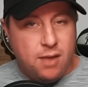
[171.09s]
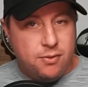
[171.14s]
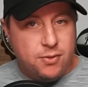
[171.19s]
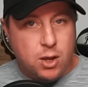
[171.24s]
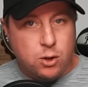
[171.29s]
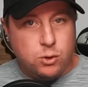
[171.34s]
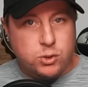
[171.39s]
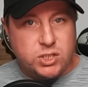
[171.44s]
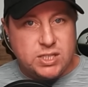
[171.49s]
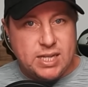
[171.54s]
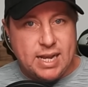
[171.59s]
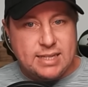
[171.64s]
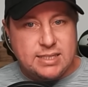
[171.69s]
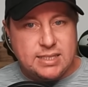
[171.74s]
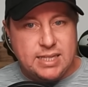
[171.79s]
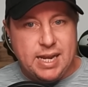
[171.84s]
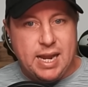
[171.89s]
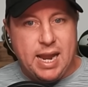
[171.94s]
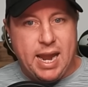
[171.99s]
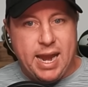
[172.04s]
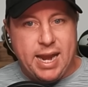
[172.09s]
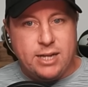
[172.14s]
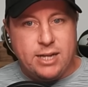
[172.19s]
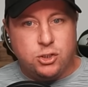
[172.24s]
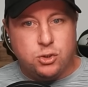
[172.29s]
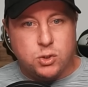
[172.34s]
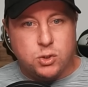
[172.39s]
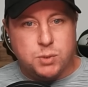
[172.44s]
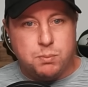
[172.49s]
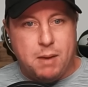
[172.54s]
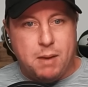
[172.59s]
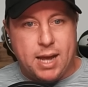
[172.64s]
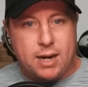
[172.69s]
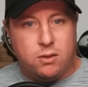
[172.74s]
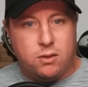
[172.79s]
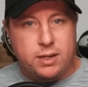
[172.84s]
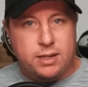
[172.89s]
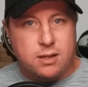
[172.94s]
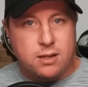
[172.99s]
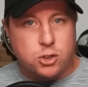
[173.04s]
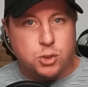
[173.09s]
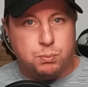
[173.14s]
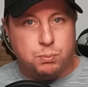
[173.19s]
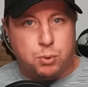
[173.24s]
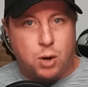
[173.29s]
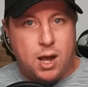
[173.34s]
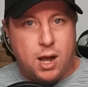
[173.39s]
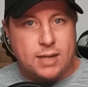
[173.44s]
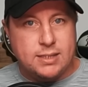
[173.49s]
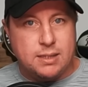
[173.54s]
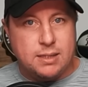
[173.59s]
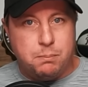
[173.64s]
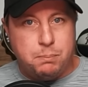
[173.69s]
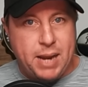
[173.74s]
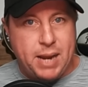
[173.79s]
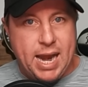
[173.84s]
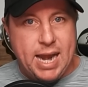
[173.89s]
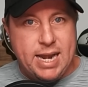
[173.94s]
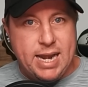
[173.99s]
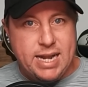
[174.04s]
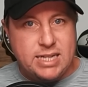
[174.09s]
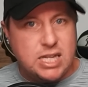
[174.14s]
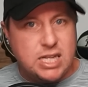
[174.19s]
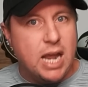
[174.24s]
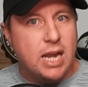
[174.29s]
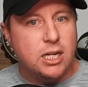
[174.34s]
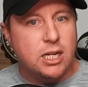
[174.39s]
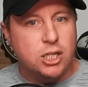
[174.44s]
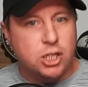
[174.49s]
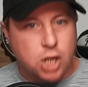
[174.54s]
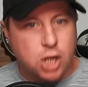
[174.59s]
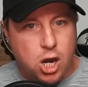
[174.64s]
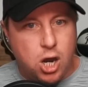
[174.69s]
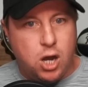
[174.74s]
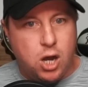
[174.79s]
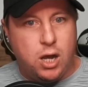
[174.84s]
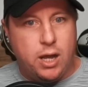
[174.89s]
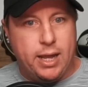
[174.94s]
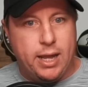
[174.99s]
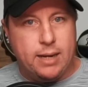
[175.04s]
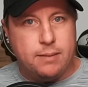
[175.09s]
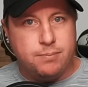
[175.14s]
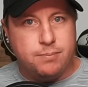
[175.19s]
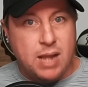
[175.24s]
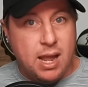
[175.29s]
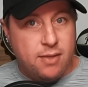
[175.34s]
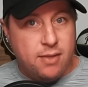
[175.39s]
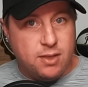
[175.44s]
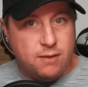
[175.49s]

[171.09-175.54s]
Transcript: Those sexy angels modeling those bras and panties, gone.